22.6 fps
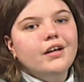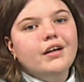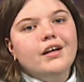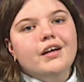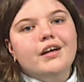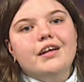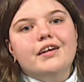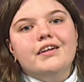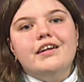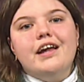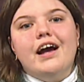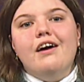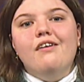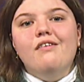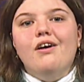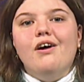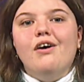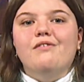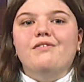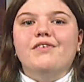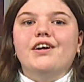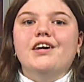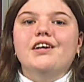Now
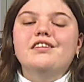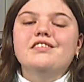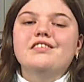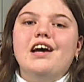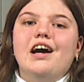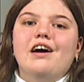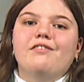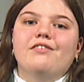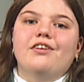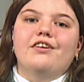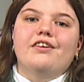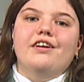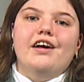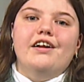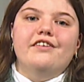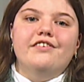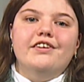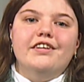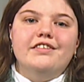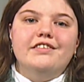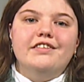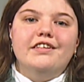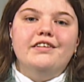over to Avalon
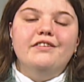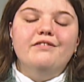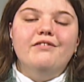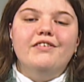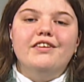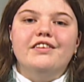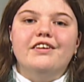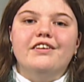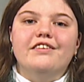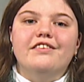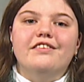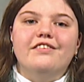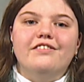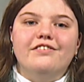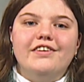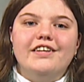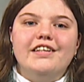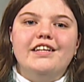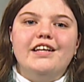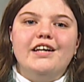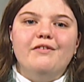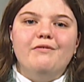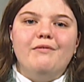Henriksen with our
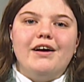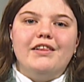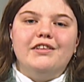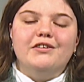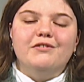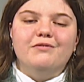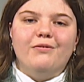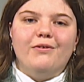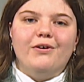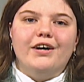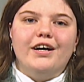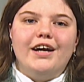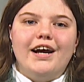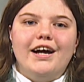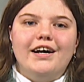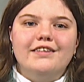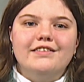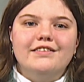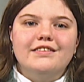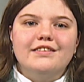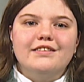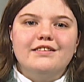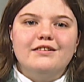3-day weather forecast.